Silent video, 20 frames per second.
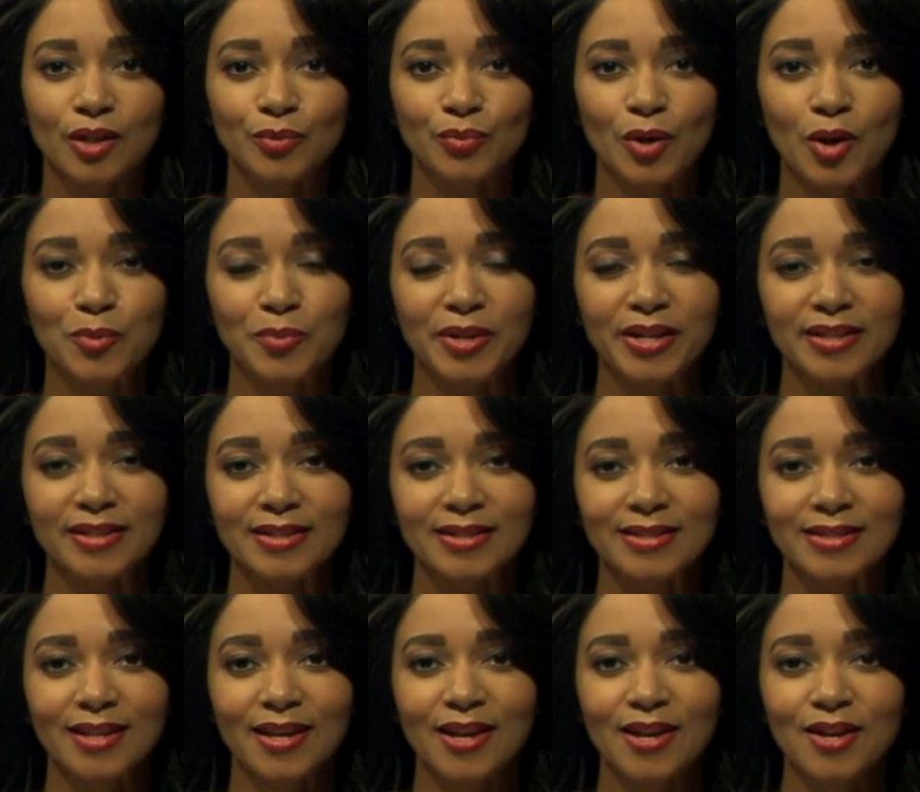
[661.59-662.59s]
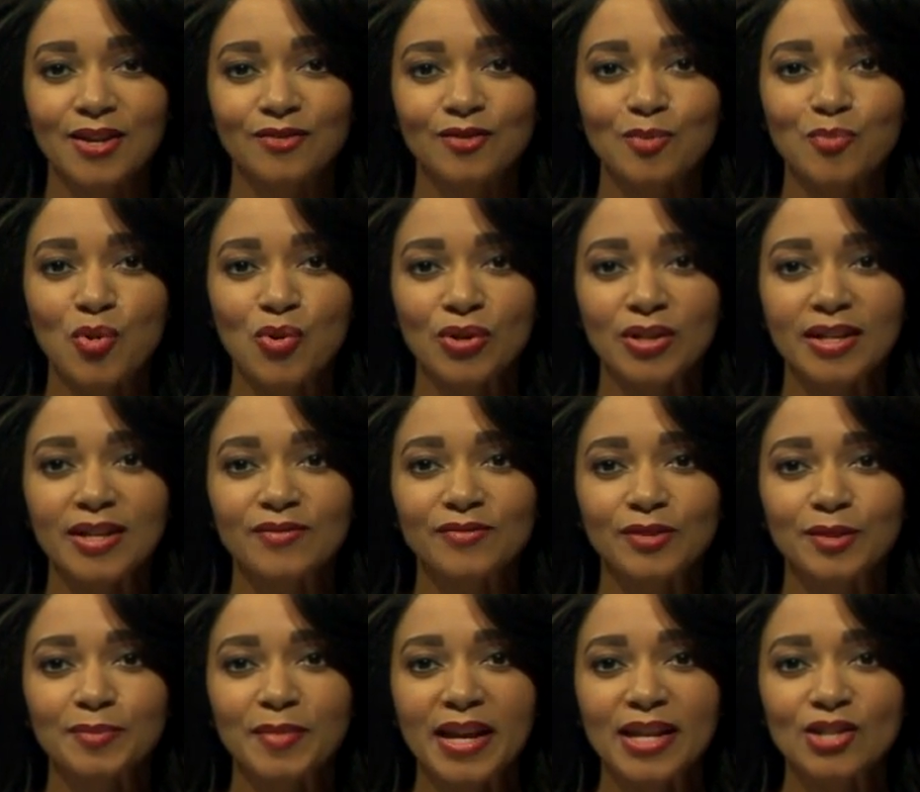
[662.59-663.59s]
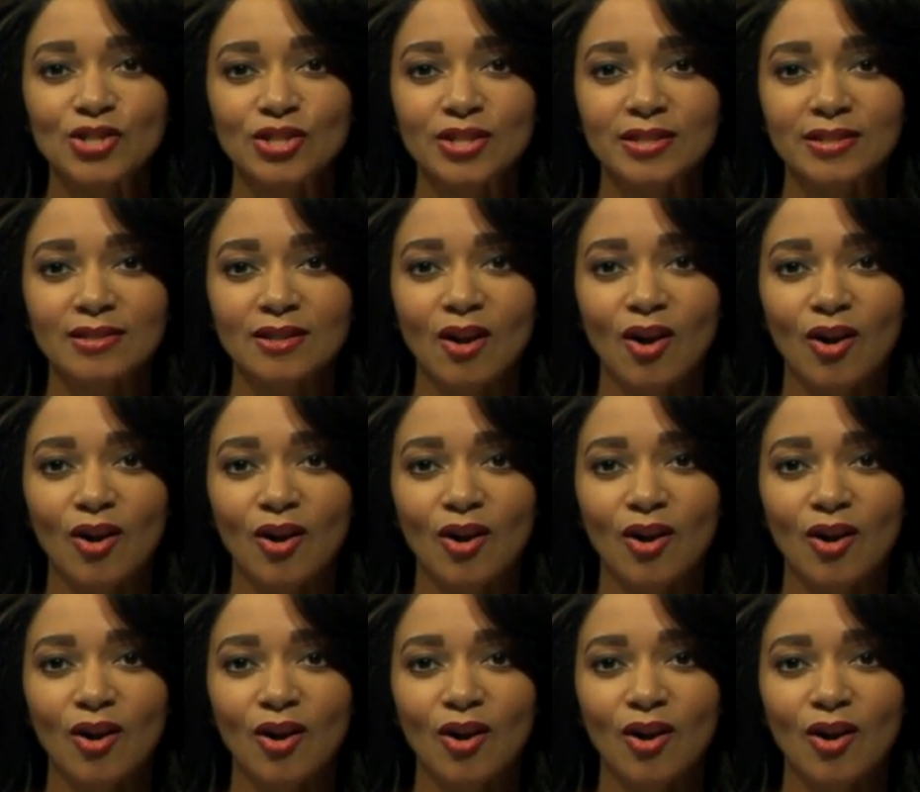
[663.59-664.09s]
aerobics. For more information,